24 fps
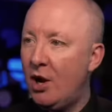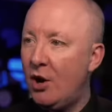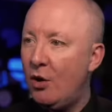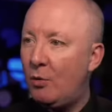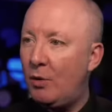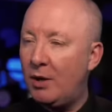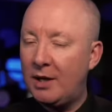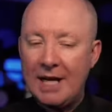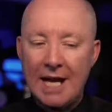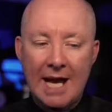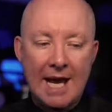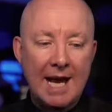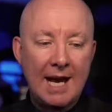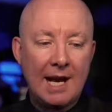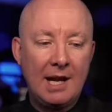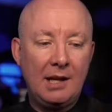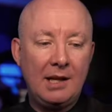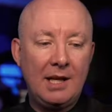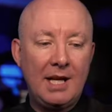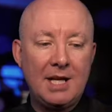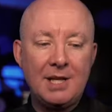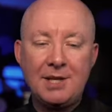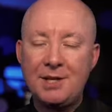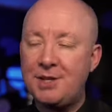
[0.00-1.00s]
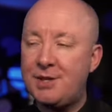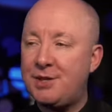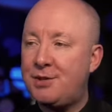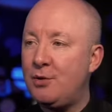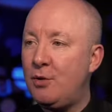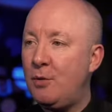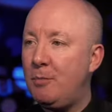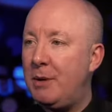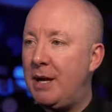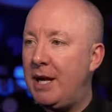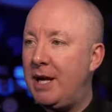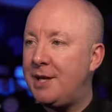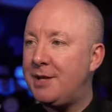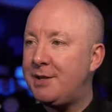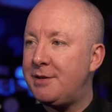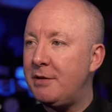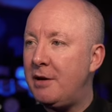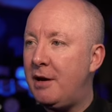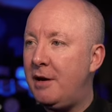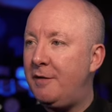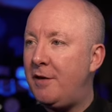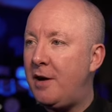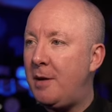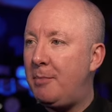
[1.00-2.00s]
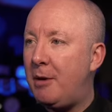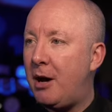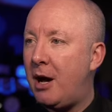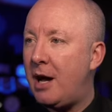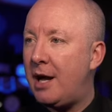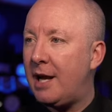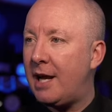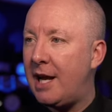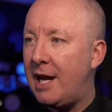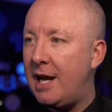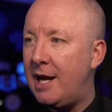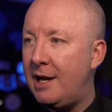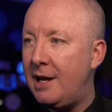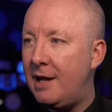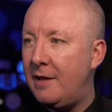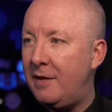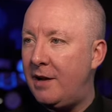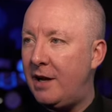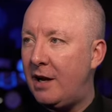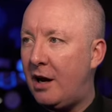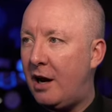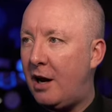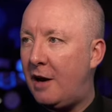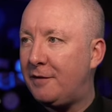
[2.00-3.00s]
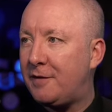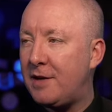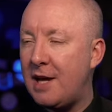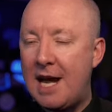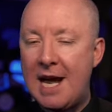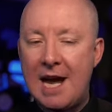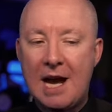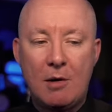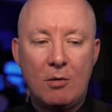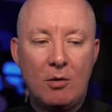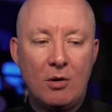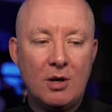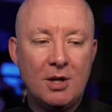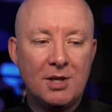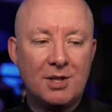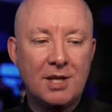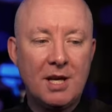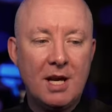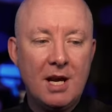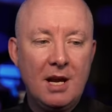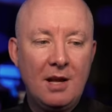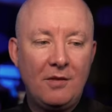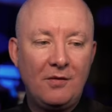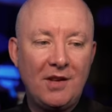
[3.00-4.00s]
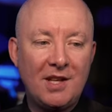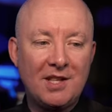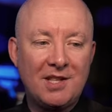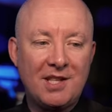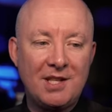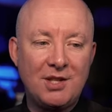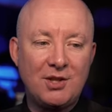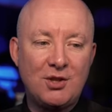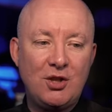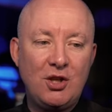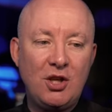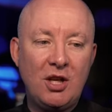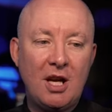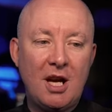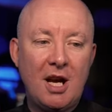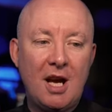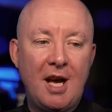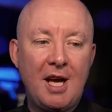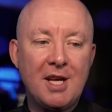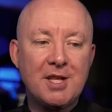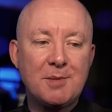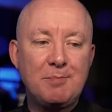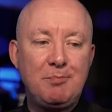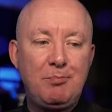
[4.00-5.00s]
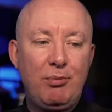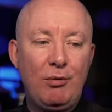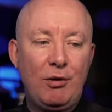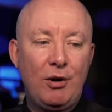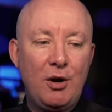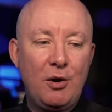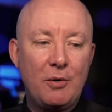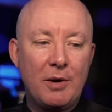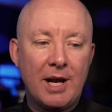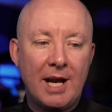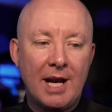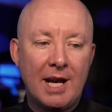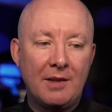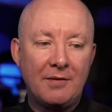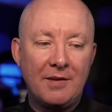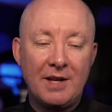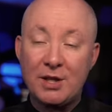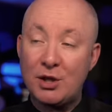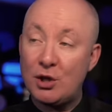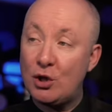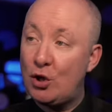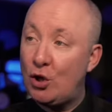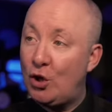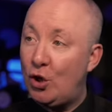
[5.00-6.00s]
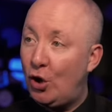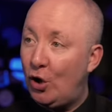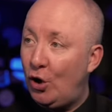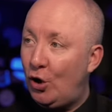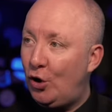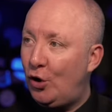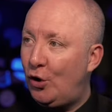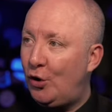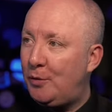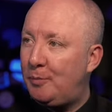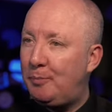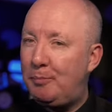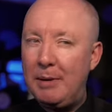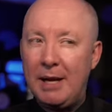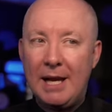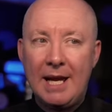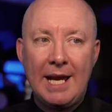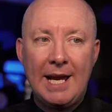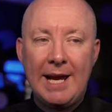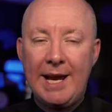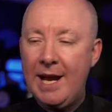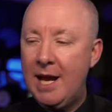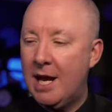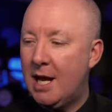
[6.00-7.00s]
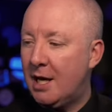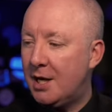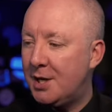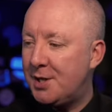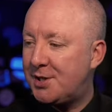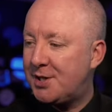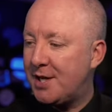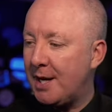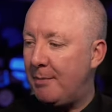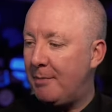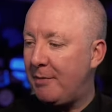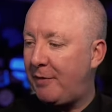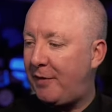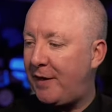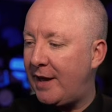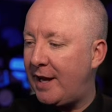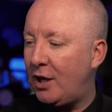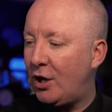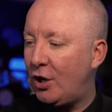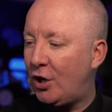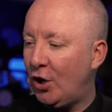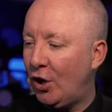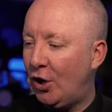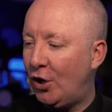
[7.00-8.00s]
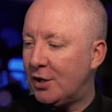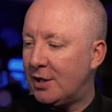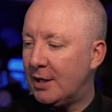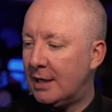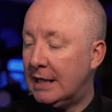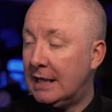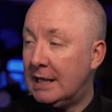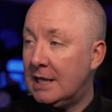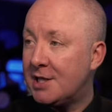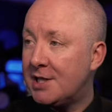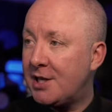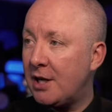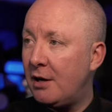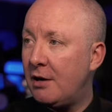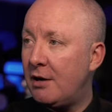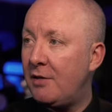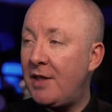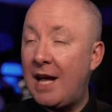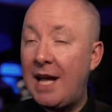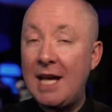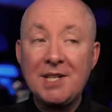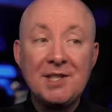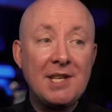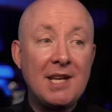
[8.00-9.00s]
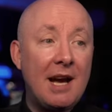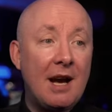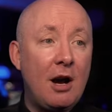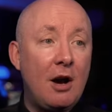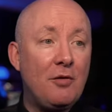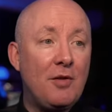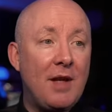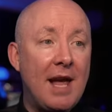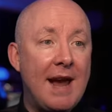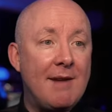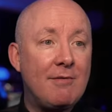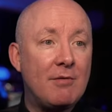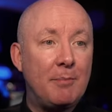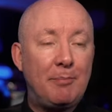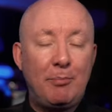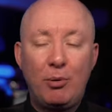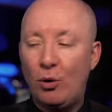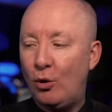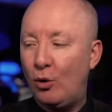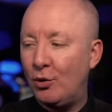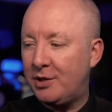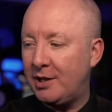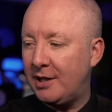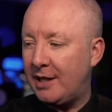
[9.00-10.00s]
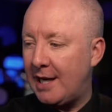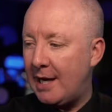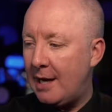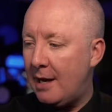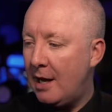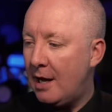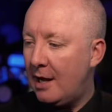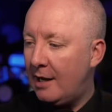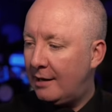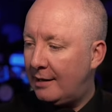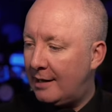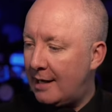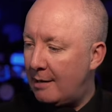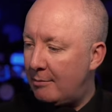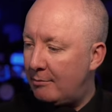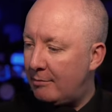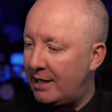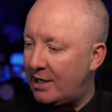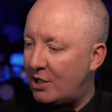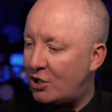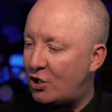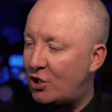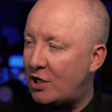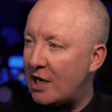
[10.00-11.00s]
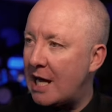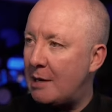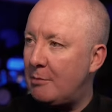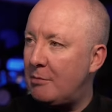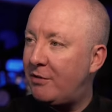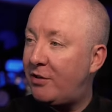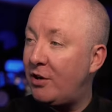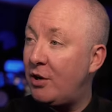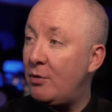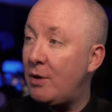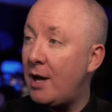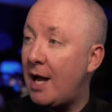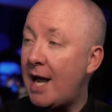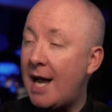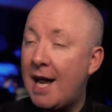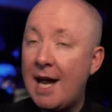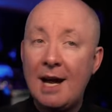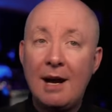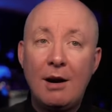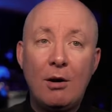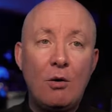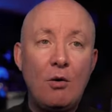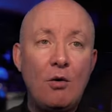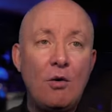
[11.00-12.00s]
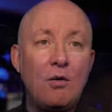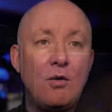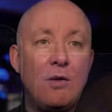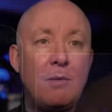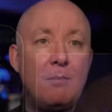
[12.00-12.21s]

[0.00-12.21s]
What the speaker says: we're getting a little bit of a buy-in in the after hours. This is just brewing. This could be something good. So that's how they reported it. Let me share with you how the